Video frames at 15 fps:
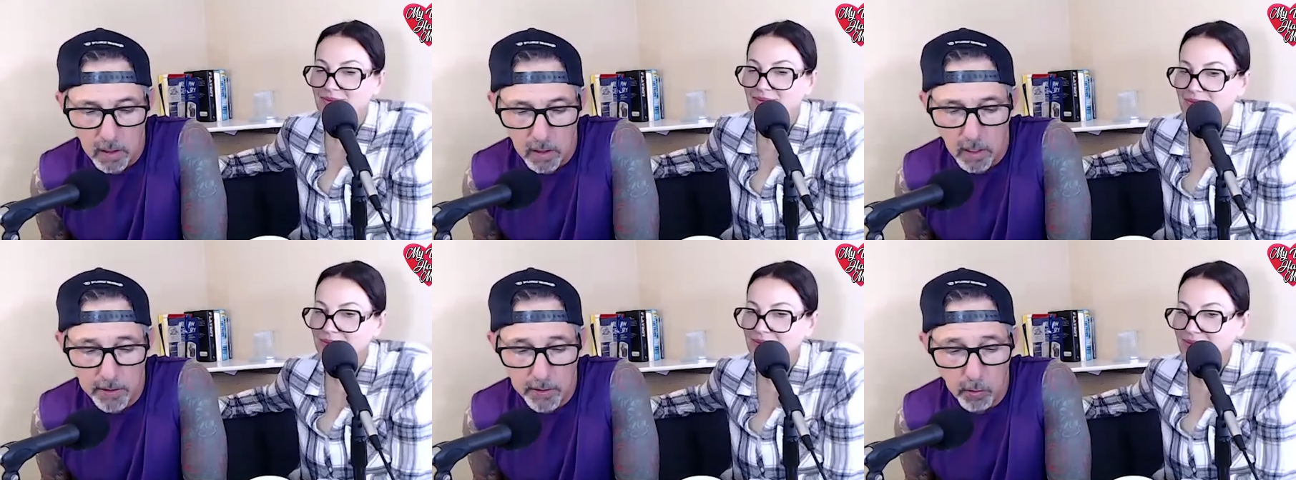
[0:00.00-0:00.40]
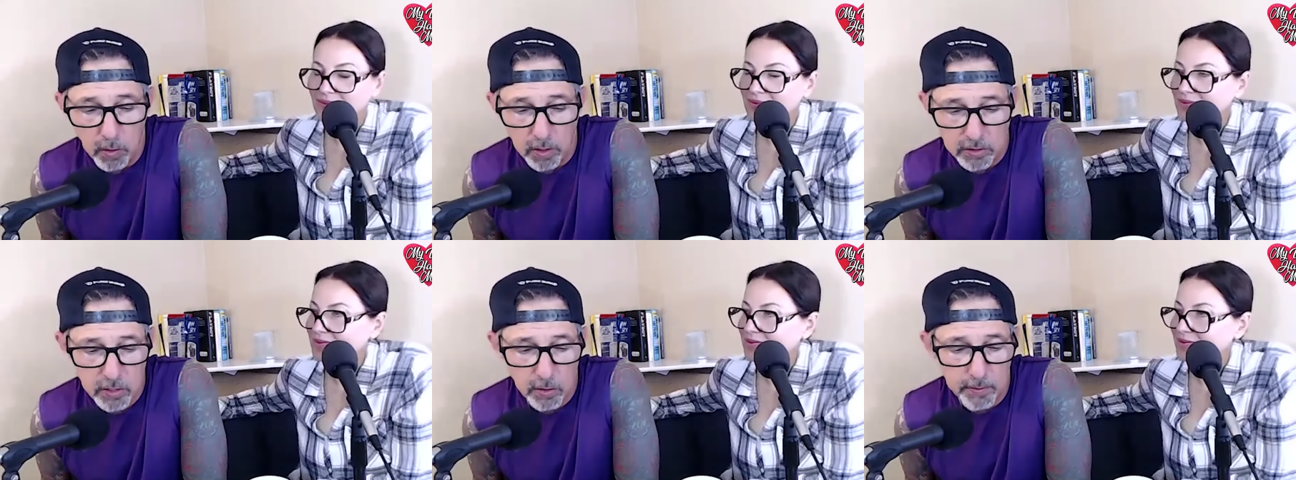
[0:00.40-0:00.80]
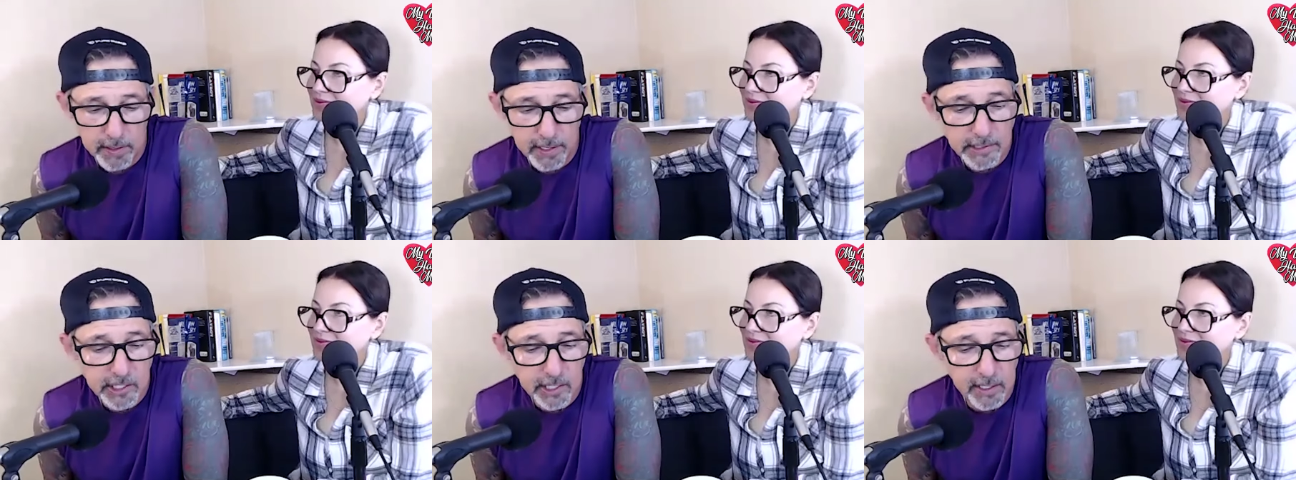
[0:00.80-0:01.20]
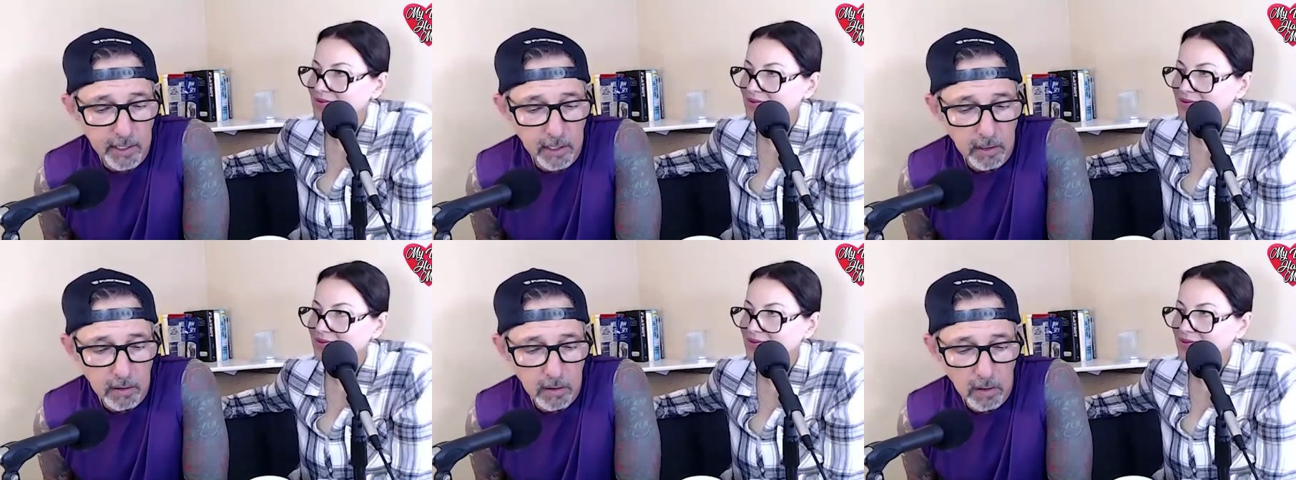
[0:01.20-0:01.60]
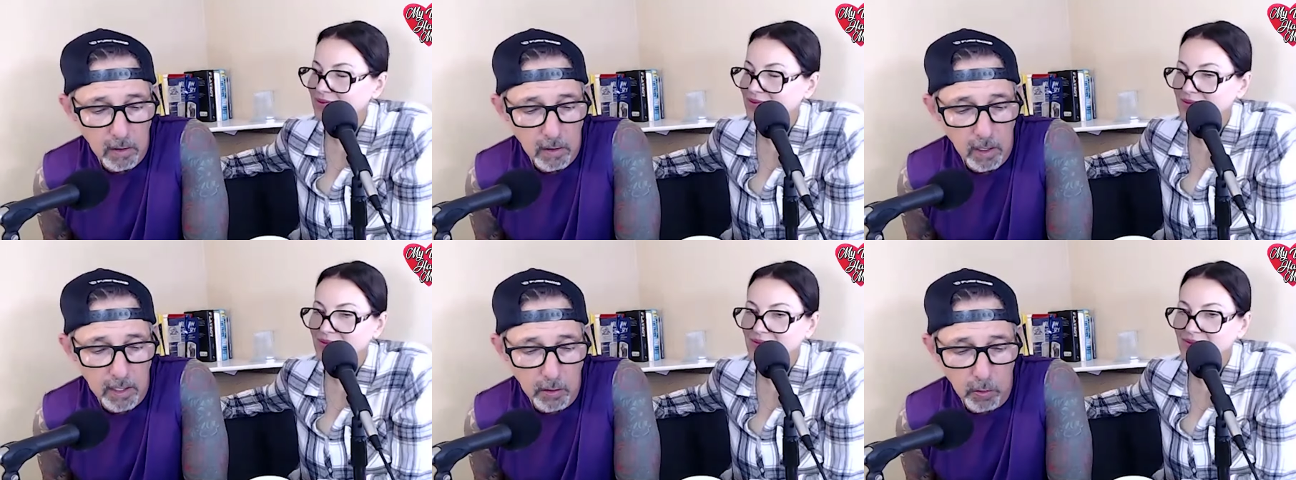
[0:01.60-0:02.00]
Speaker 1: Are you also an oh. engineer?
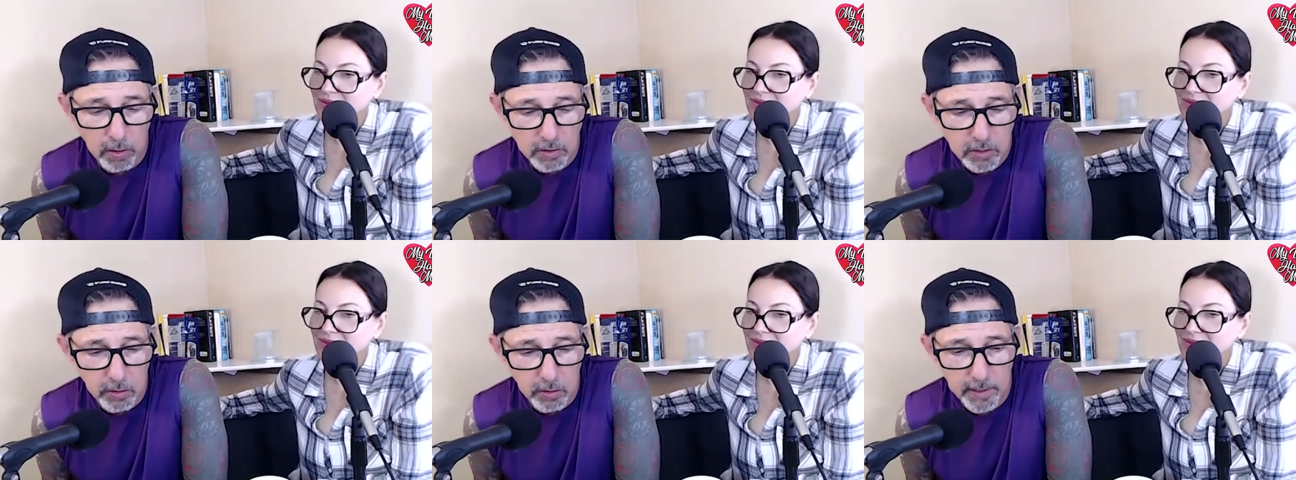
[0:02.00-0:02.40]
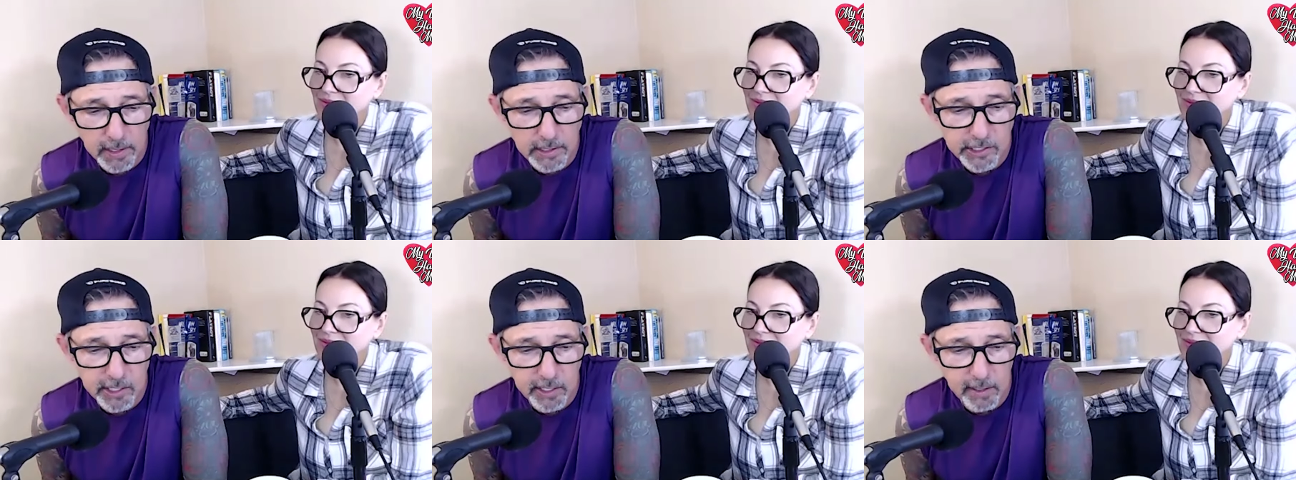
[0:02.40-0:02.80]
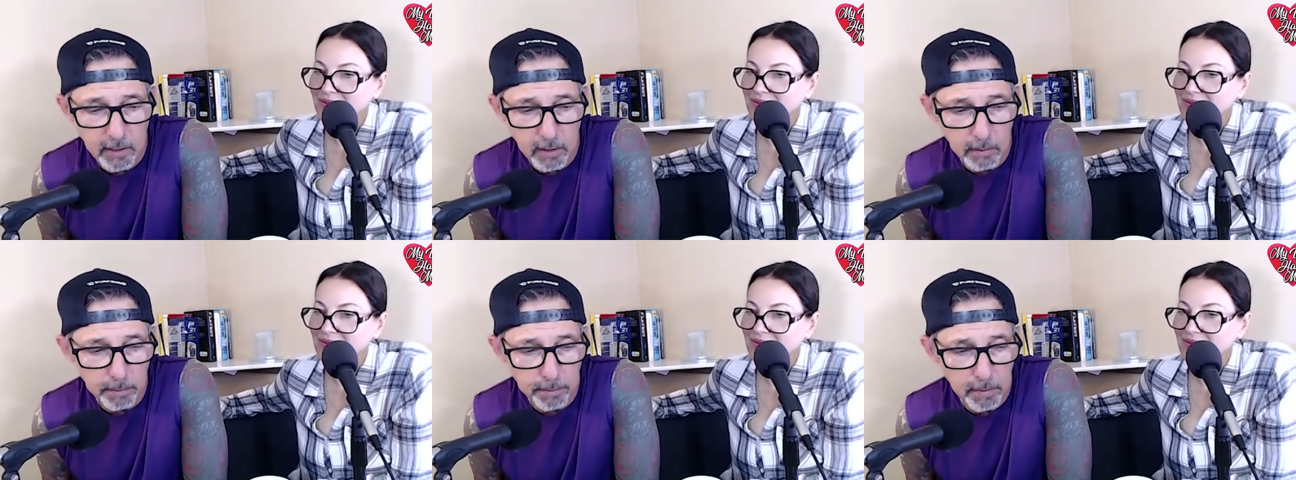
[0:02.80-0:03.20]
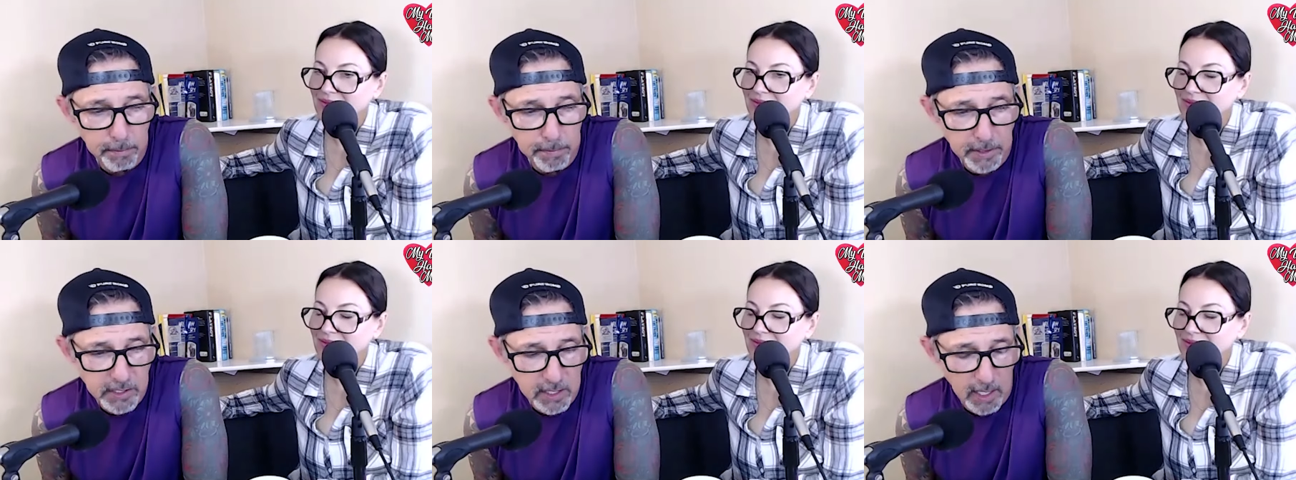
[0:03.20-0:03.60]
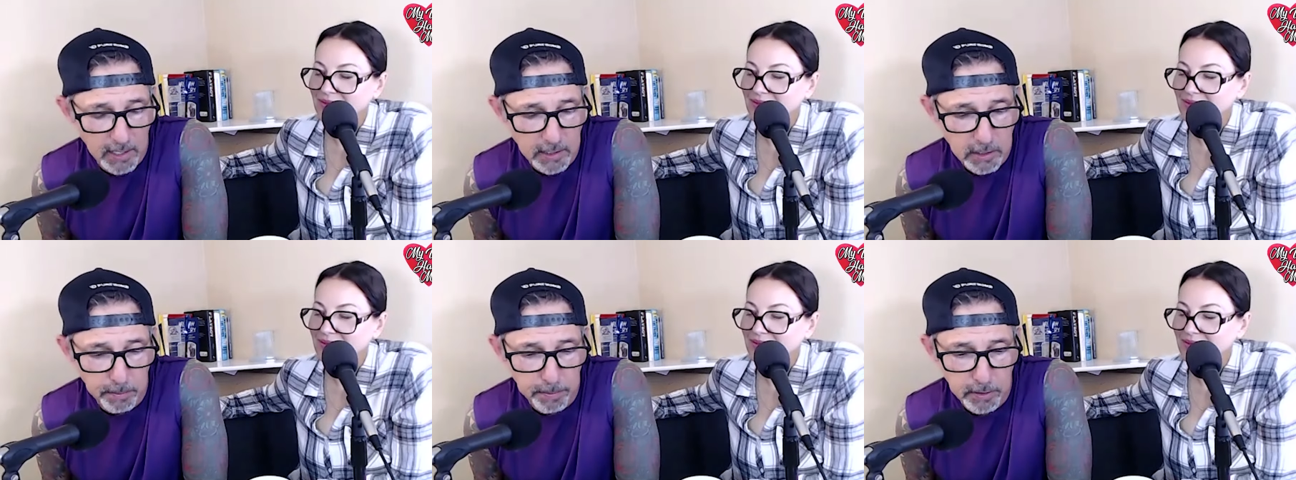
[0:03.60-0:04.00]
Are you also an engineer
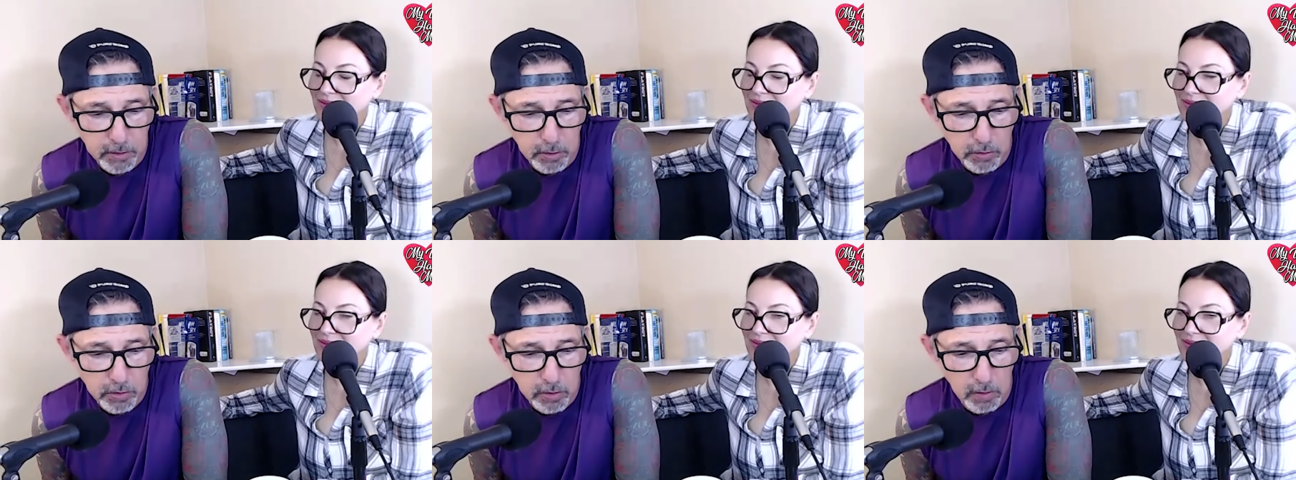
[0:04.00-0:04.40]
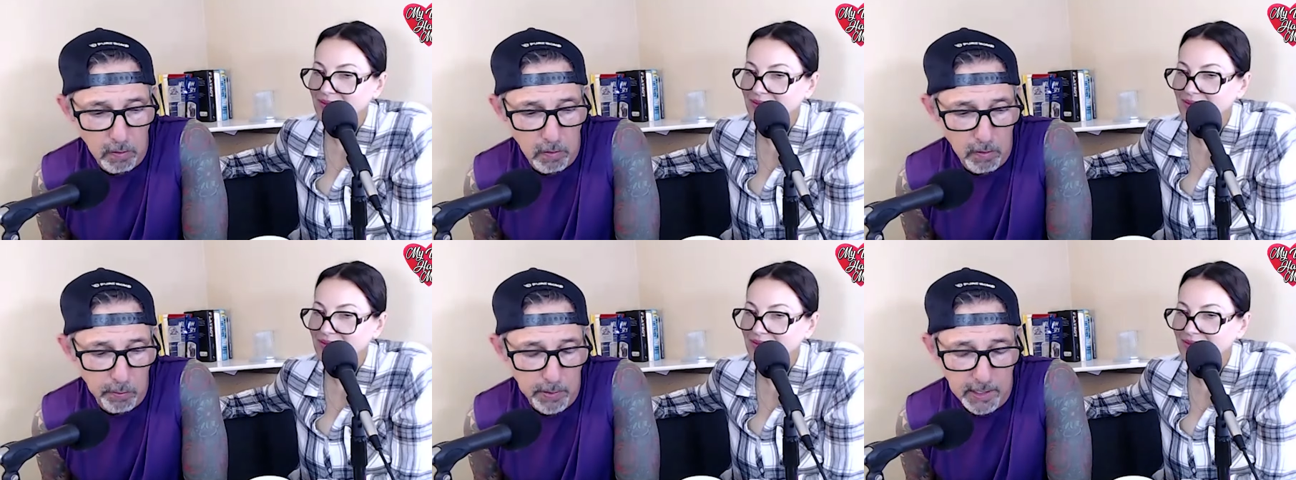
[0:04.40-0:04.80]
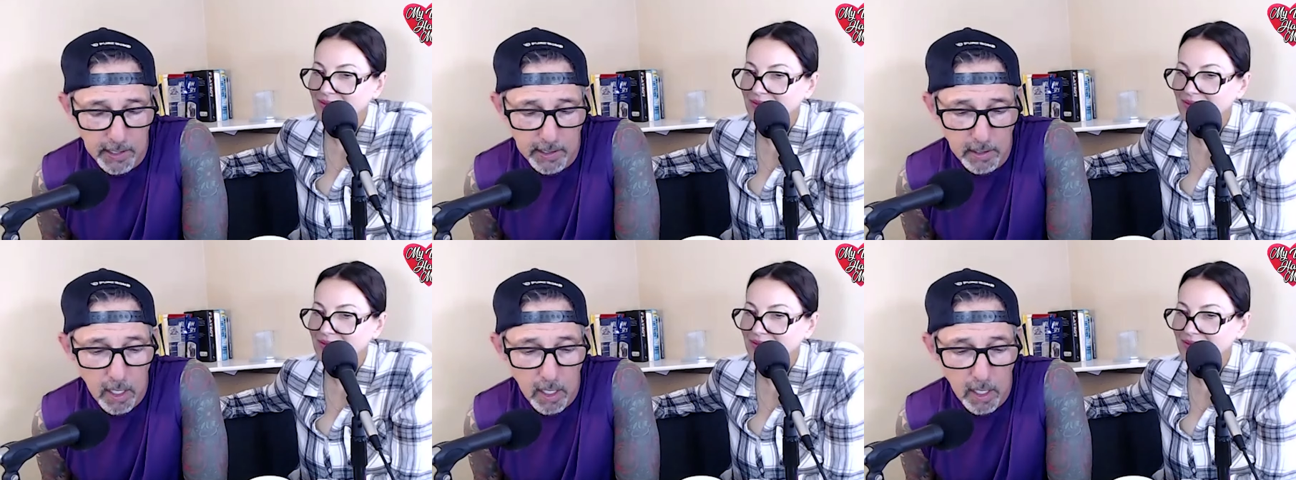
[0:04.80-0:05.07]
besides a producer, or do we get